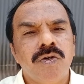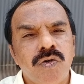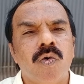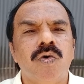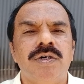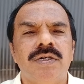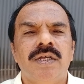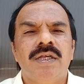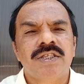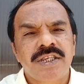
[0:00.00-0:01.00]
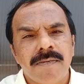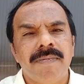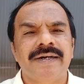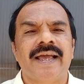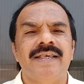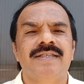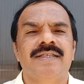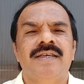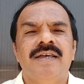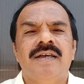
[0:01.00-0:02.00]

Don't stigmatize.